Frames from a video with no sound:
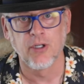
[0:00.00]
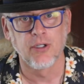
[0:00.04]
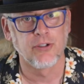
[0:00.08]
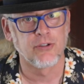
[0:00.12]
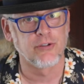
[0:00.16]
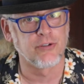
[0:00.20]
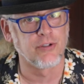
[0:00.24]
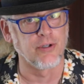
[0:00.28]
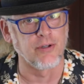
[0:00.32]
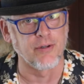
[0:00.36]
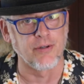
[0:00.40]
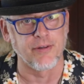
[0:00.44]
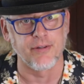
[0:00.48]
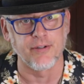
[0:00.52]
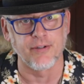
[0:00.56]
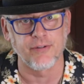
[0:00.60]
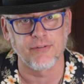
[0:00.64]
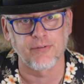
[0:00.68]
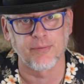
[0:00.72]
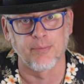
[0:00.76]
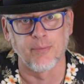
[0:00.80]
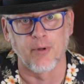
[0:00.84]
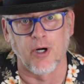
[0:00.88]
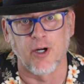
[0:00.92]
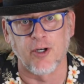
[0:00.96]
to
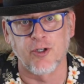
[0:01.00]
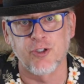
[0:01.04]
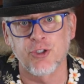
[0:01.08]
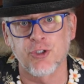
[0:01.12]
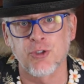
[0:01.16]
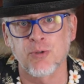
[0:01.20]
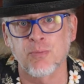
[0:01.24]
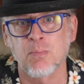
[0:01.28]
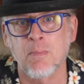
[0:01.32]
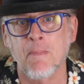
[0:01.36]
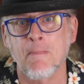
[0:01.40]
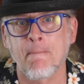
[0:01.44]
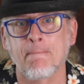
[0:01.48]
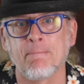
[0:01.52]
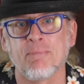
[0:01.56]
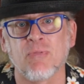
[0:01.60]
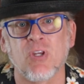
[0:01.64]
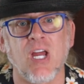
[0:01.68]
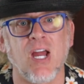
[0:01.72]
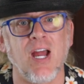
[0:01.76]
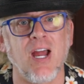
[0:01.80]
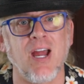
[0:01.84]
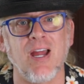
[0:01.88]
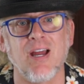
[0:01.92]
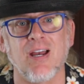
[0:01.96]
this much.
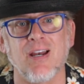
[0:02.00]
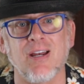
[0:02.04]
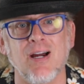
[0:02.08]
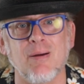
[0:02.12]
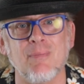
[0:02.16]
And